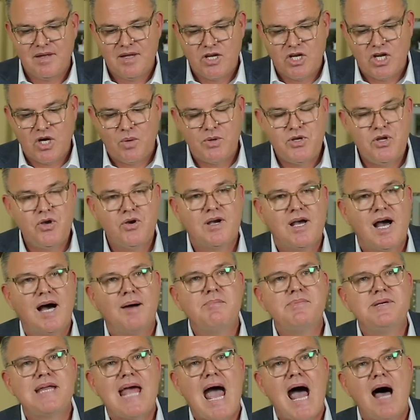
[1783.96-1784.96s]
You know, when you
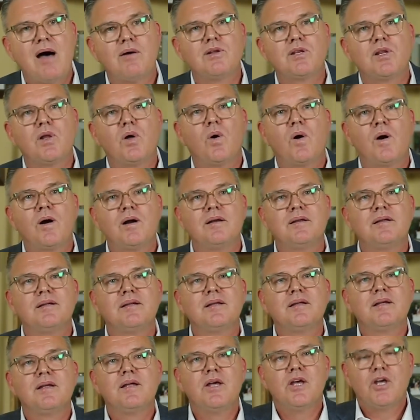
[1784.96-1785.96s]
come down, Lord,
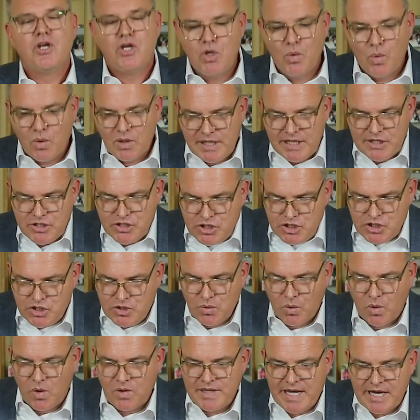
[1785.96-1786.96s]
you will
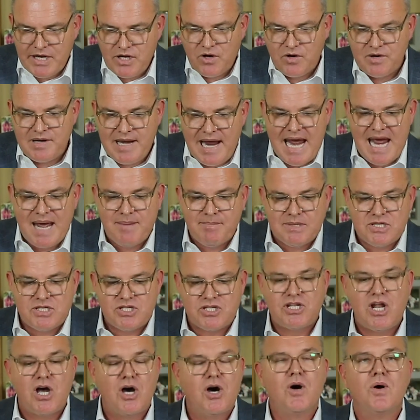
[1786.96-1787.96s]
ensure that your name
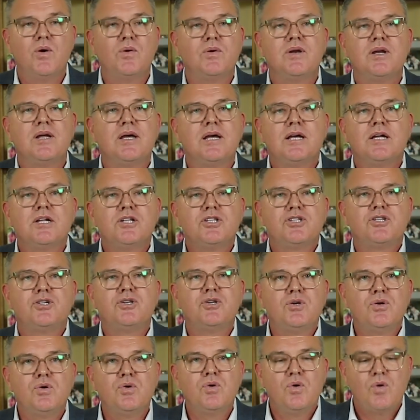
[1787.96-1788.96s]
is known
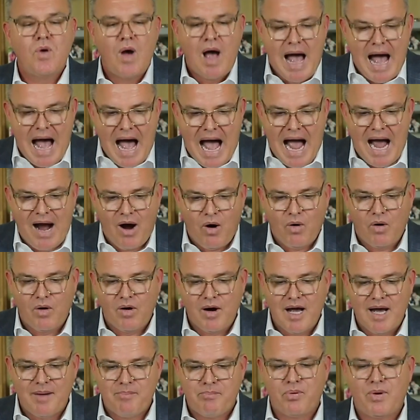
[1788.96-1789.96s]
to
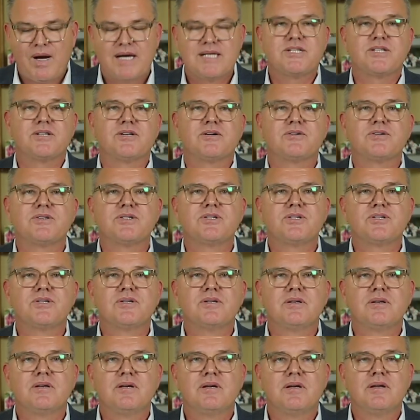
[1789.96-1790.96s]
our
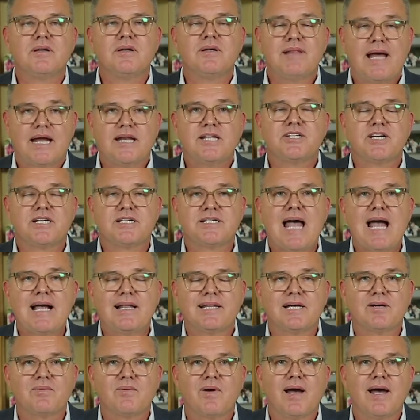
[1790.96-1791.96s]
oppressors. That is
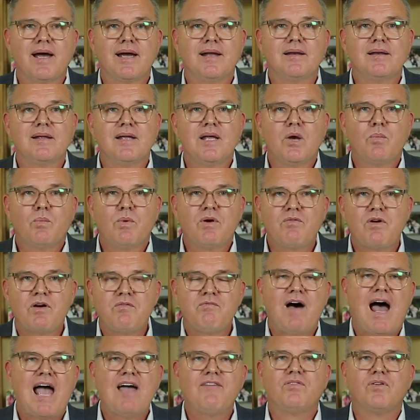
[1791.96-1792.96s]
exactly right. When
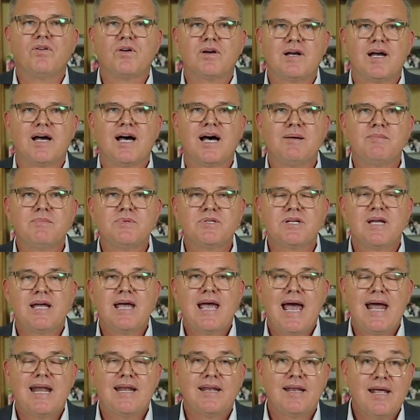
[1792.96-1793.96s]
revival comes
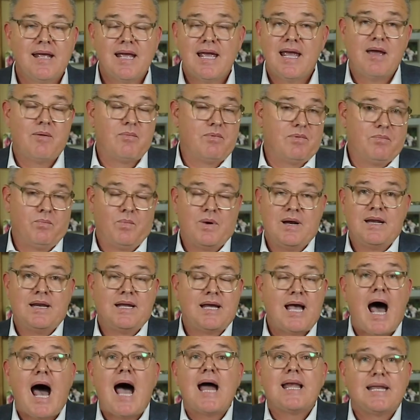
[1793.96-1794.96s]
and when
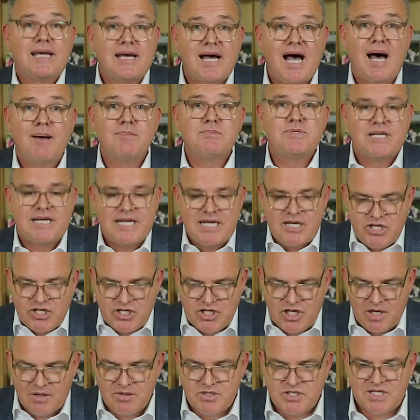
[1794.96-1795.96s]
God comes and he
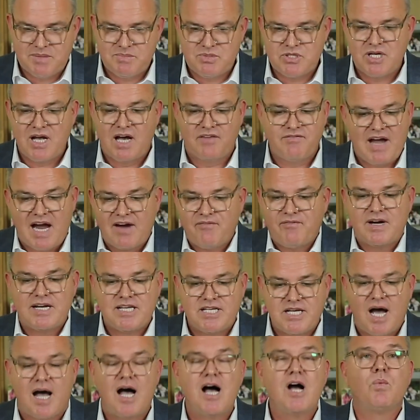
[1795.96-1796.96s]
shows himself, every
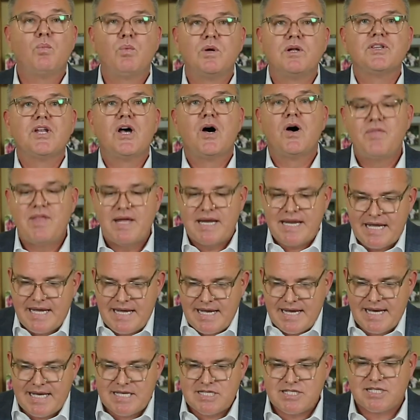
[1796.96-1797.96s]
tongue will know that
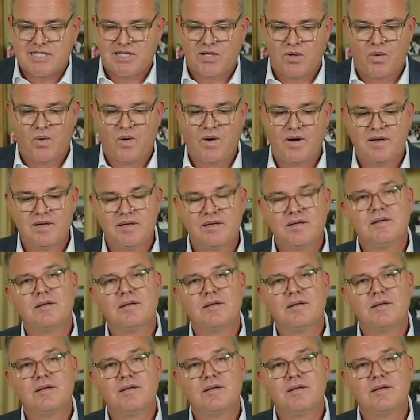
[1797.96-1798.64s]
he is Lord.